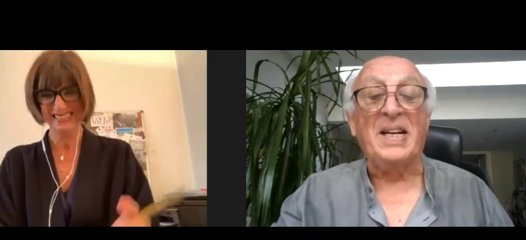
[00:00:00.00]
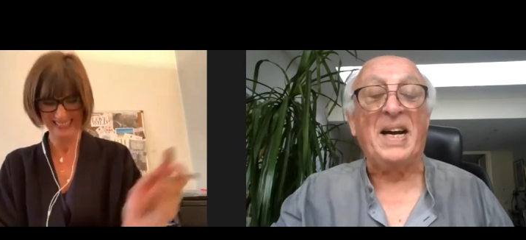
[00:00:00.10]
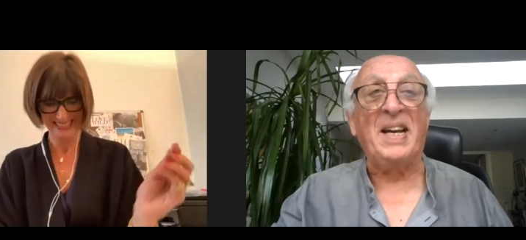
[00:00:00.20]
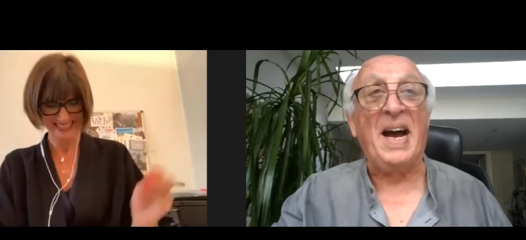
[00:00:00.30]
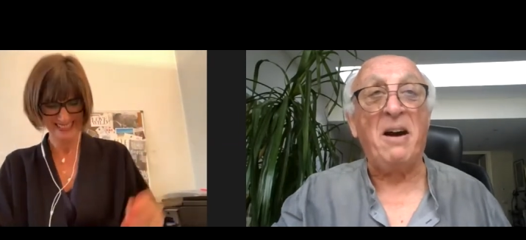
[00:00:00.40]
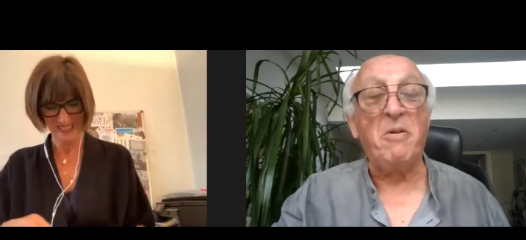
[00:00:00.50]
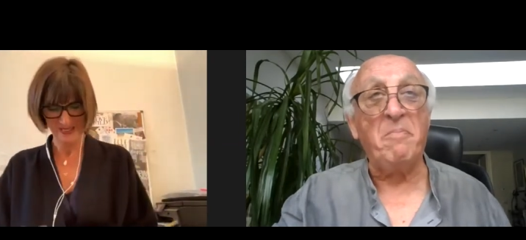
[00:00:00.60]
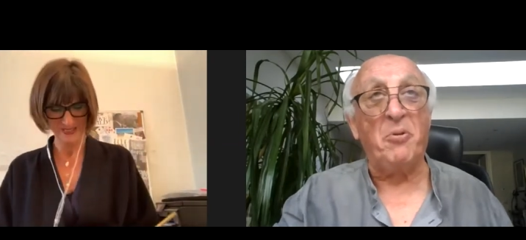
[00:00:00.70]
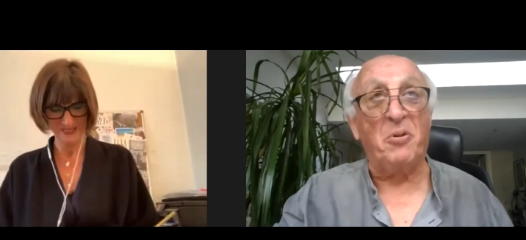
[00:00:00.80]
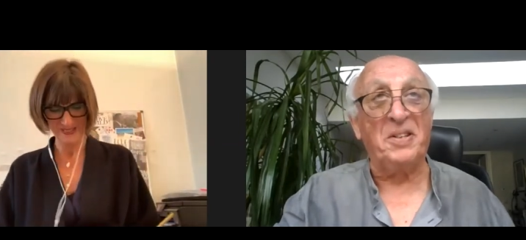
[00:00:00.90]
Speaker 1: And how
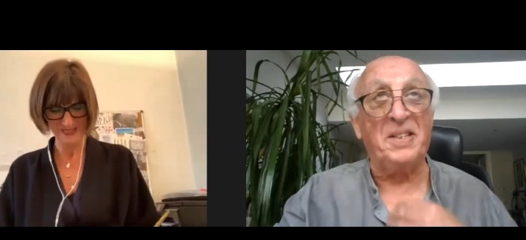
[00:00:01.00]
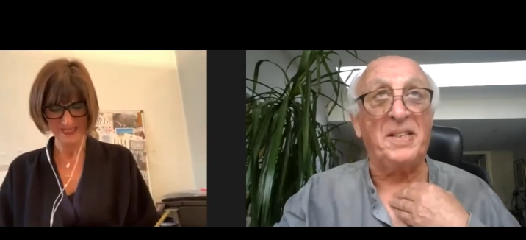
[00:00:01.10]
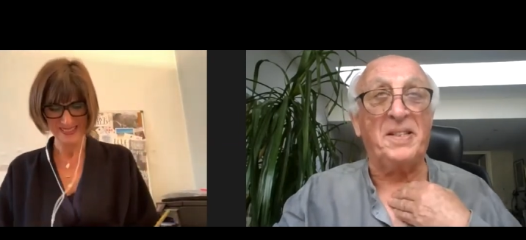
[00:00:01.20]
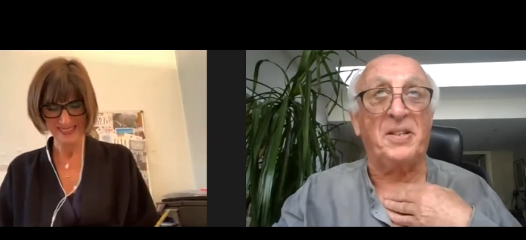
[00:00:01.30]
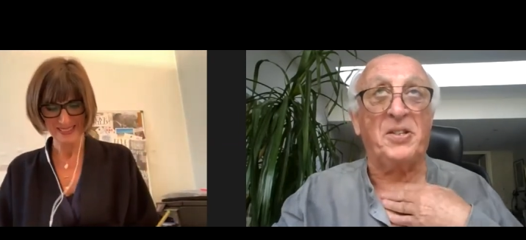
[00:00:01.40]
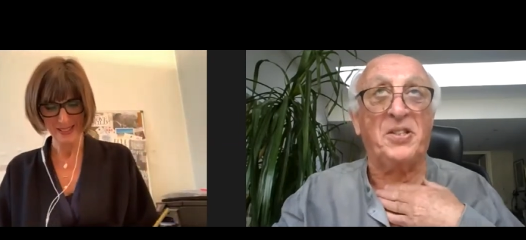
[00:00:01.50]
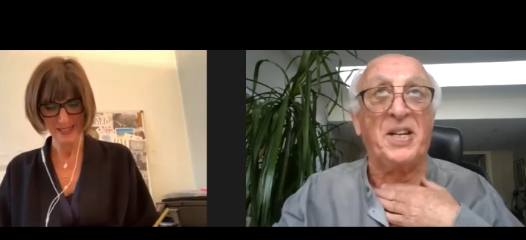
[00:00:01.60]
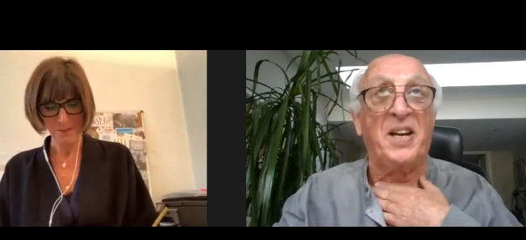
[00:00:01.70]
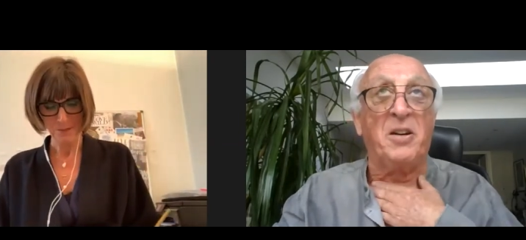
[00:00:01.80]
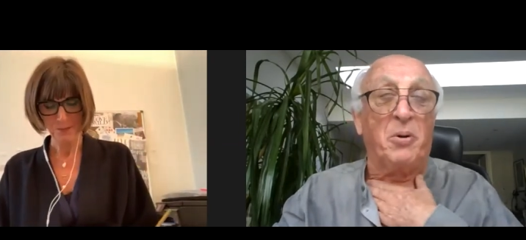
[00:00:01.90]
important is
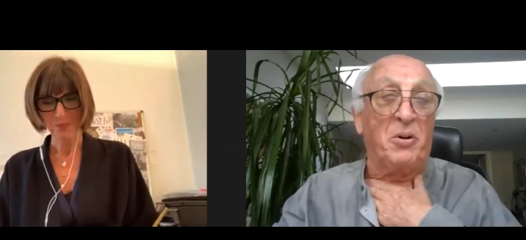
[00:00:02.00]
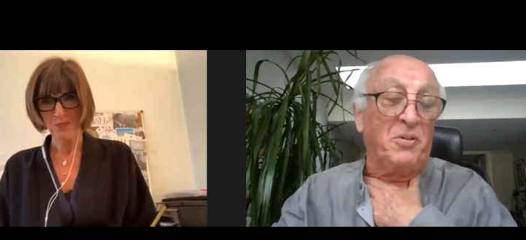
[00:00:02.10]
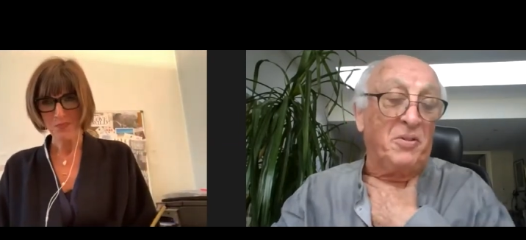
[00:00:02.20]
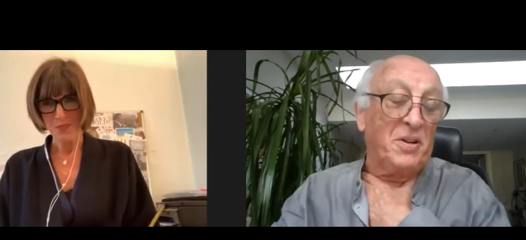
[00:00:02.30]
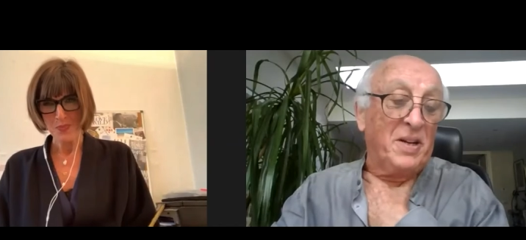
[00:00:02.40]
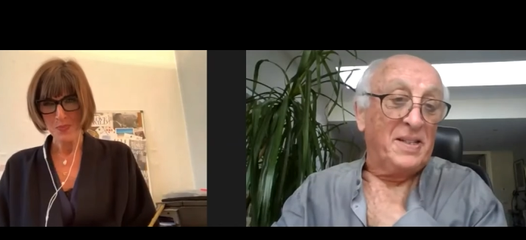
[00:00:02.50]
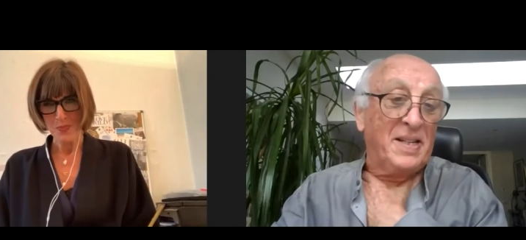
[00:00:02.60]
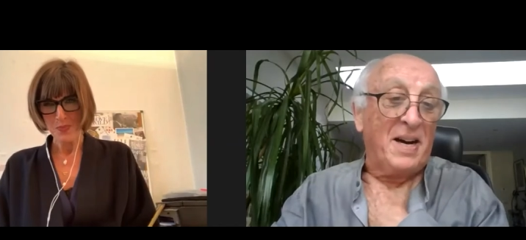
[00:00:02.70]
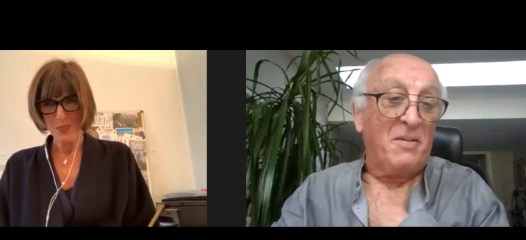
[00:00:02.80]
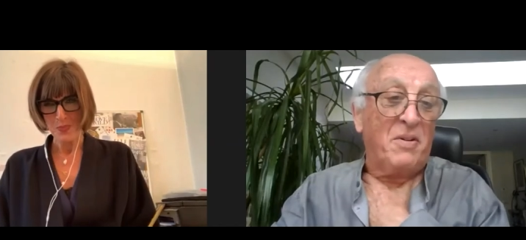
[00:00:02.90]
sustainable? Is
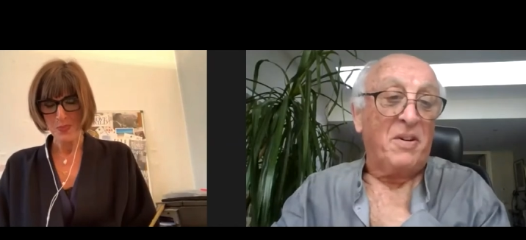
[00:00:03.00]
that,